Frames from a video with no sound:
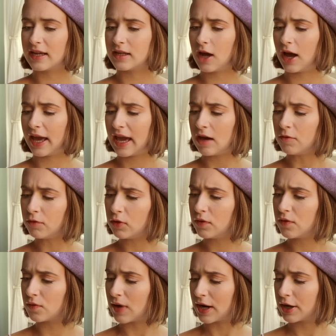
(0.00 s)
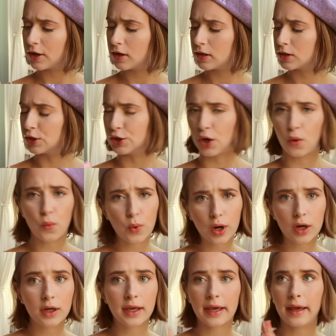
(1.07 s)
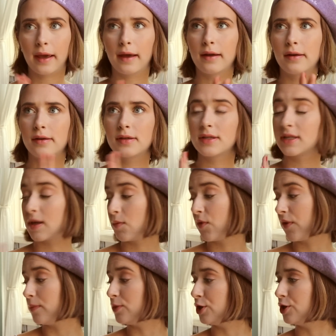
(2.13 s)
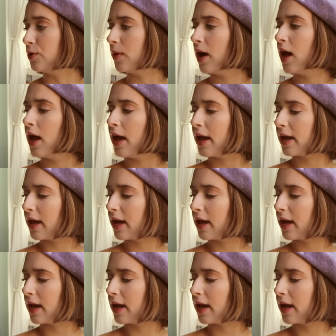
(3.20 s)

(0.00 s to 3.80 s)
And a handful of the records don't work and some of them do.